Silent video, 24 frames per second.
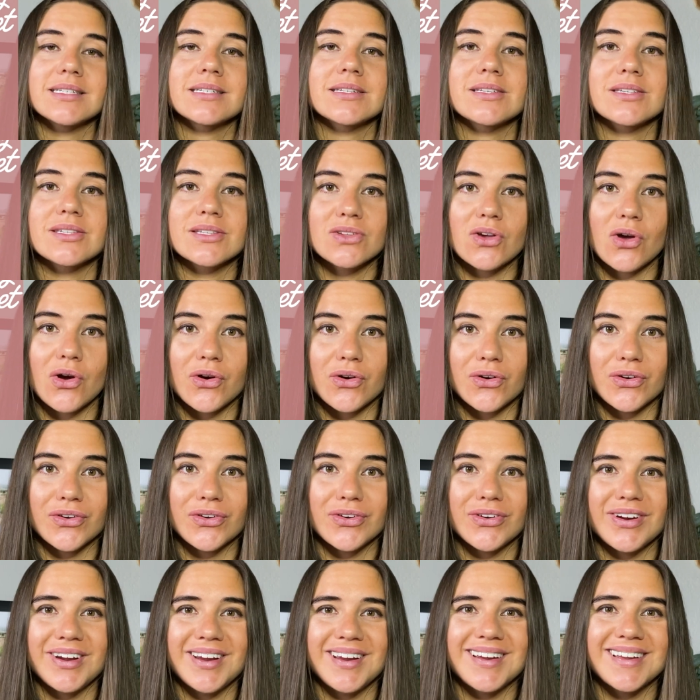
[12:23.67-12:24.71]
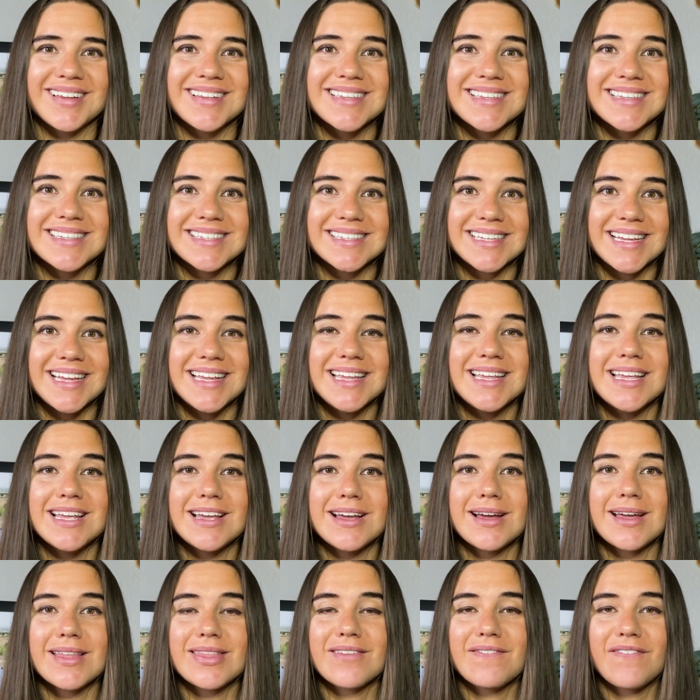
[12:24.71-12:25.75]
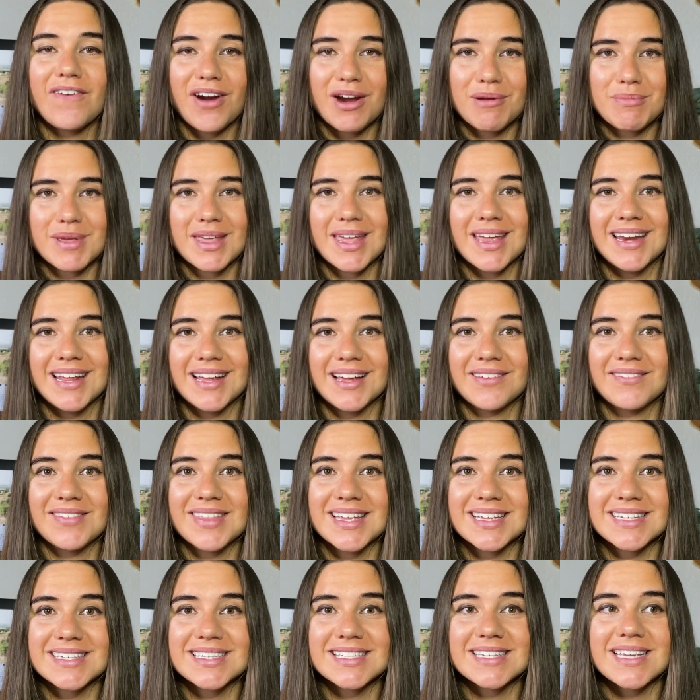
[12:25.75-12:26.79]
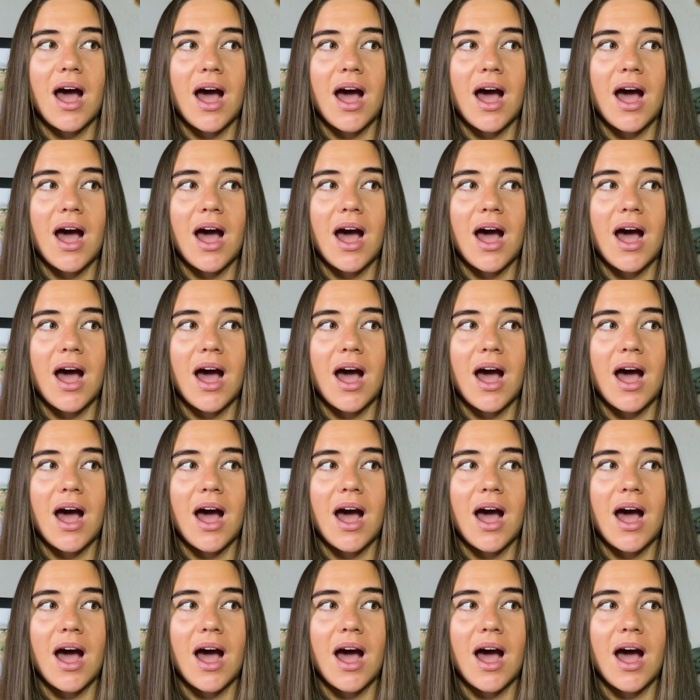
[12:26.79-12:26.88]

So see, at the very beginning of this,